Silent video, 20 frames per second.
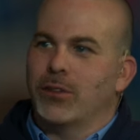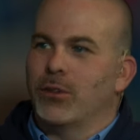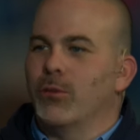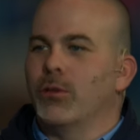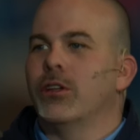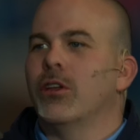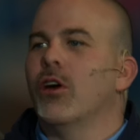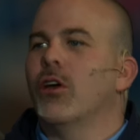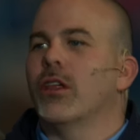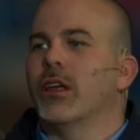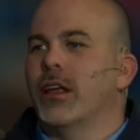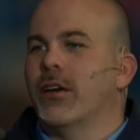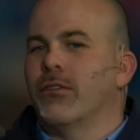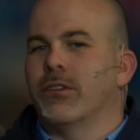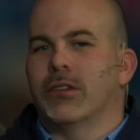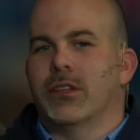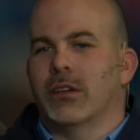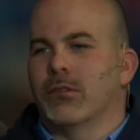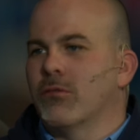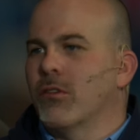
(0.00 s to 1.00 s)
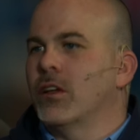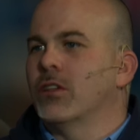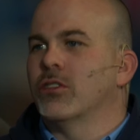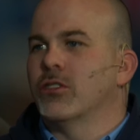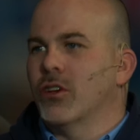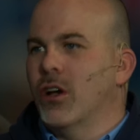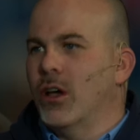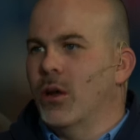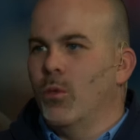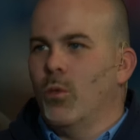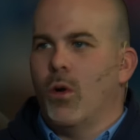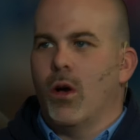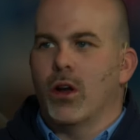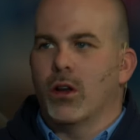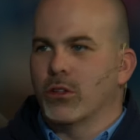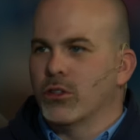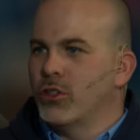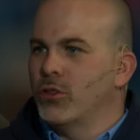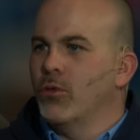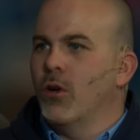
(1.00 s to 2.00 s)
So we know that everything runs on
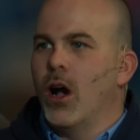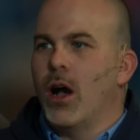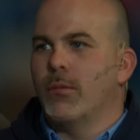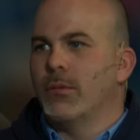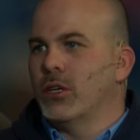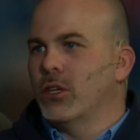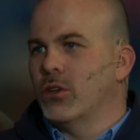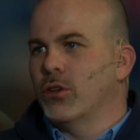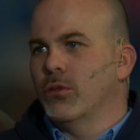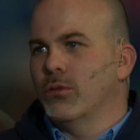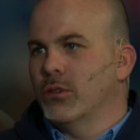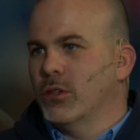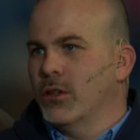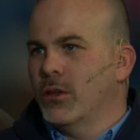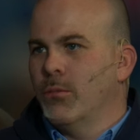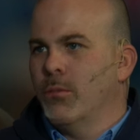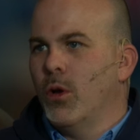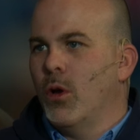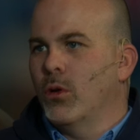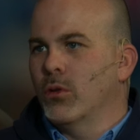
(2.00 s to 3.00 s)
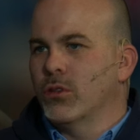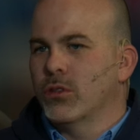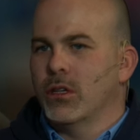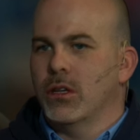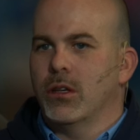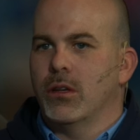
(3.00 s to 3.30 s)
one or two OmniCubes at the most.